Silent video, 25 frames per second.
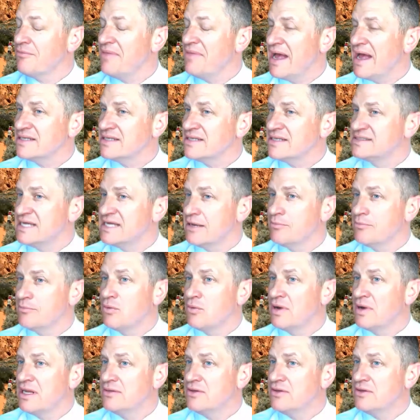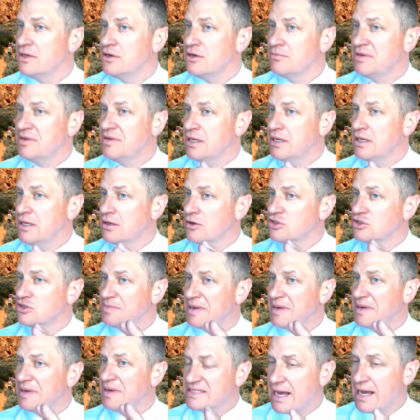from that standpoint that you're being coached
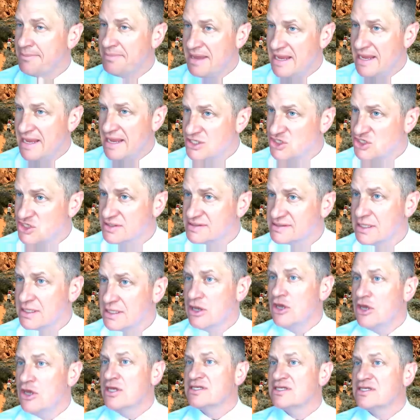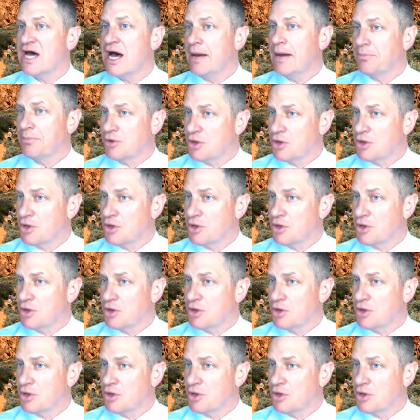by top agents, yeah. top